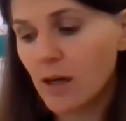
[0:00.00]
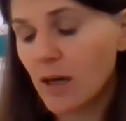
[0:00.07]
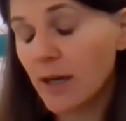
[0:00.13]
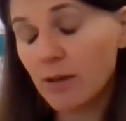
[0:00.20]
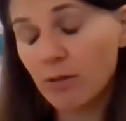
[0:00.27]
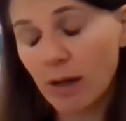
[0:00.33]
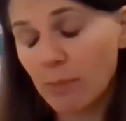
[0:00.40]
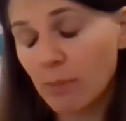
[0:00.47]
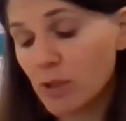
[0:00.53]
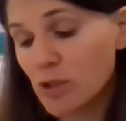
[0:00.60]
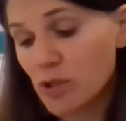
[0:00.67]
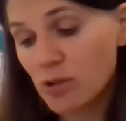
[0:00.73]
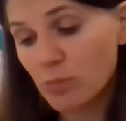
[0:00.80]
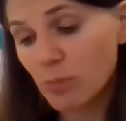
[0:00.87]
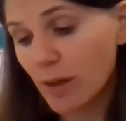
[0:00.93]
I cry
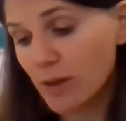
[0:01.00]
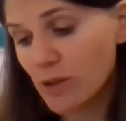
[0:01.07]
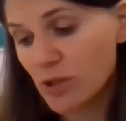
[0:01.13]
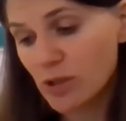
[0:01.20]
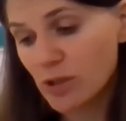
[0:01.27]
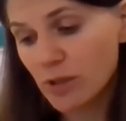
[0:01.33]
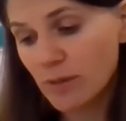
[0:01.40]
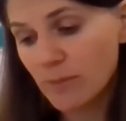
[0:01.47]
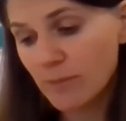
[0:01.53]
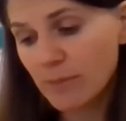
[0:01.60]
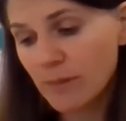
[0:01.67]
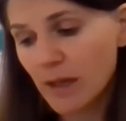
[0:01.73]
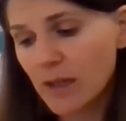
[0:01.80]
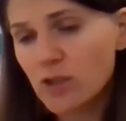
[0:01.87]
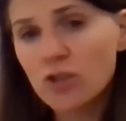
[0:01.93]
much too much.
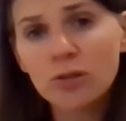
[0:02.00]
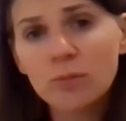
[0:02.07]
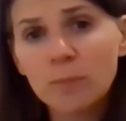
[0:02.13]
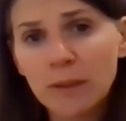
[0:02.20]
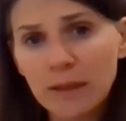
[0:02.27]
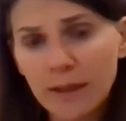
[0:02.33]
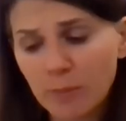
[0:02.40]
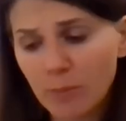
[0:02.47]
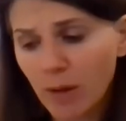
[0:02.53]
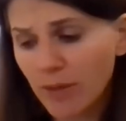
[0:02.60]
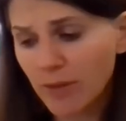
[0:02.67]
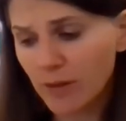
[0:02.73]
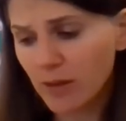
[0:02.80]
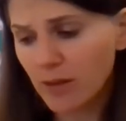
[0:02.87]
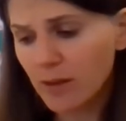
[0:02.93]
I should be like
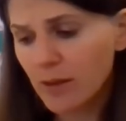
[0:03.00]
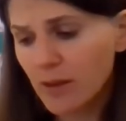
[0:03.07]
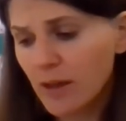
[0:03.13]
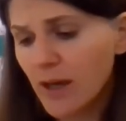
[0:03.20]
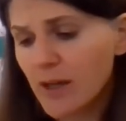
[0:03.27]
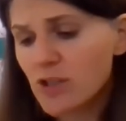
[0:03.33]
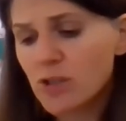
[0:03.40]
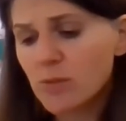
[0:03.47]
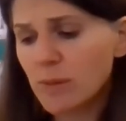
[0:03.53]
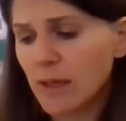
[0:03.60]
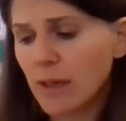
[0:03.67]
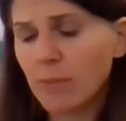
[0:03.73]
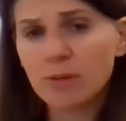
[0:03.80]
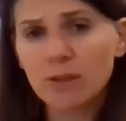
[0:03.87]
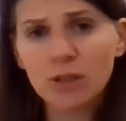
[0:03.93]
mother. I should be
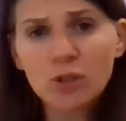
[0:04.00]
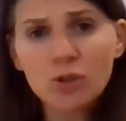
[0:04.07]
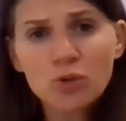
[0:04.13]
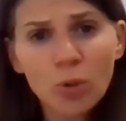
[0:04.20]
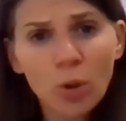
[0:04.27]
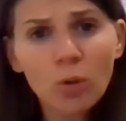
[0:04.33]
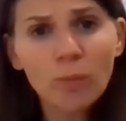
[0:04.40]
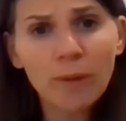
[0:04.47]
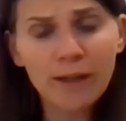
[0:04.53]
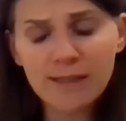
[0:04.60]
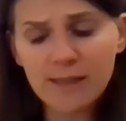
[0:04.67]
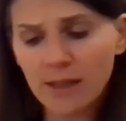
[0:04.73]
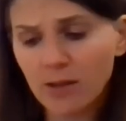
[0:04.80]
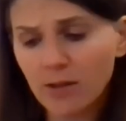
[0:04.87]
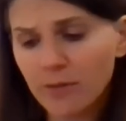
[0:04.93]
able to control
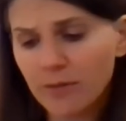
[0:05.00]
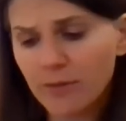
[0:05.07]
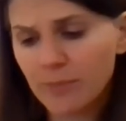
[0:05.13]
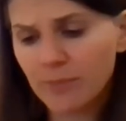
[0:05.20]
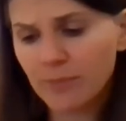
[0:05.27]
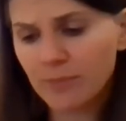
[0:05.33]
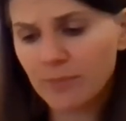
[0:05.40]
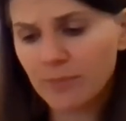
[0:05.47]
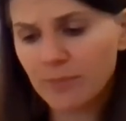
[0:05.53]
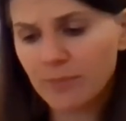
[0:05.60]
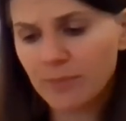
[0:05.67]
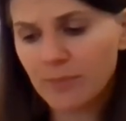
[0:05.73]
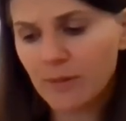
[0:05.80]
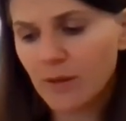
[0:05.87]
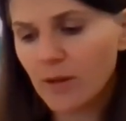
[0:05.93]
myself.
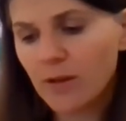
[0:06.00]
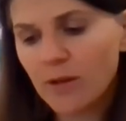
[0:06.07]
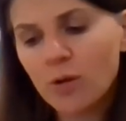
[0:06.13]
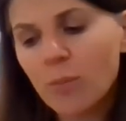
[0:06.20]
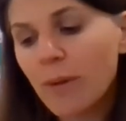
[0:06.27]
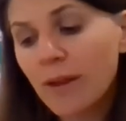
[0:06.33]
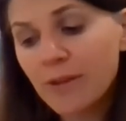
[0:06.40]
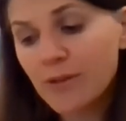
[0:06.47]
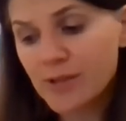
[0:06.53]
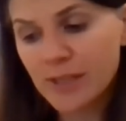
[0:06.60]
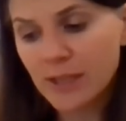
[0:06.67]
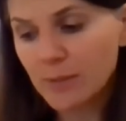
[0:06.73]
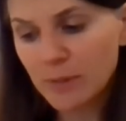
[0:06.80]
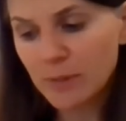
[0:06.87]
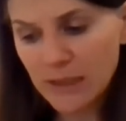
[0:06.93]
Your mother's a
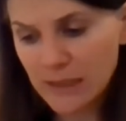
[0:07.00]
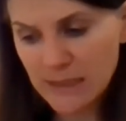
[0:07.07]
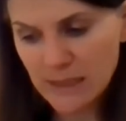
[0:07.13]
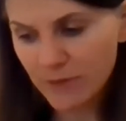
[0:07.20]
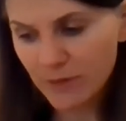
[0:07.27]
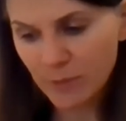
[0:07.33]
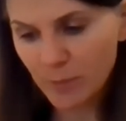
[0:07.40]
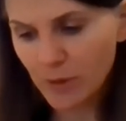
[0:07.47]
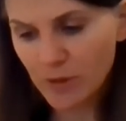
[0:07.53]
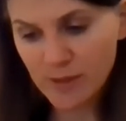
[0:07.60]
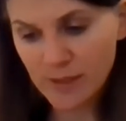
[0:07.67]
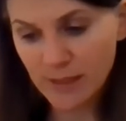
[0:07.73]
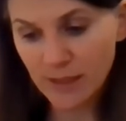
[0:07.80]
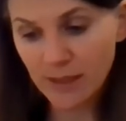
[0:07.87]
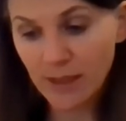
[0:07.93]
completely different
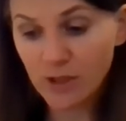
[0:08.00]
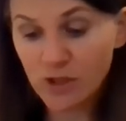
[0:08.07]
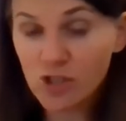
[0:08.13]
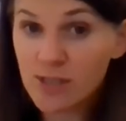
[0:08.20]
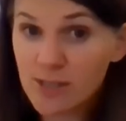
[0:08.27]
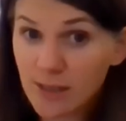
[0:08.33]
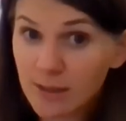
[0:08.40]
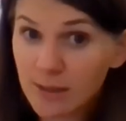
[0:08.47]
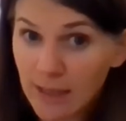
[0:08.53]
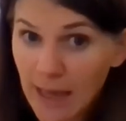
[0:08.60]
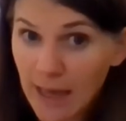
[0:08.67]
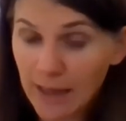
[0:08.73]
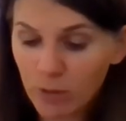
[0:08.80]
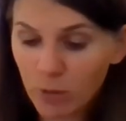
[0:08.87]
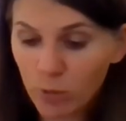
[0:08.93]
person, and she's a
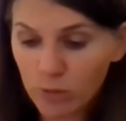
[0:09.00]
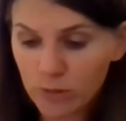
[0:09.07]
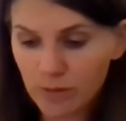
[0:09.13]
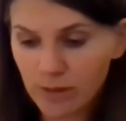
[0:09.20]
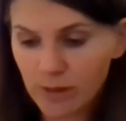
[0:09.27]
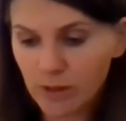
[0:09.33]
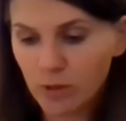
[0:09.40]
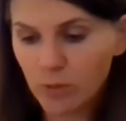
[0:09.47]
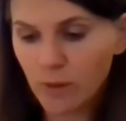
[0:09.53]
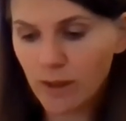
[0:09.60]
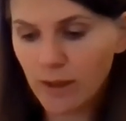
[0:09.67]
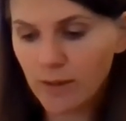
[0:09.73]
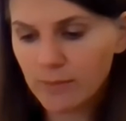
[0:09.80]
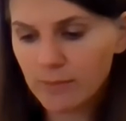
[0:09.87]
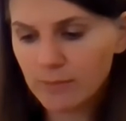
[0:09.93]
lot older than you
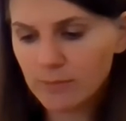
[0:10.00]
are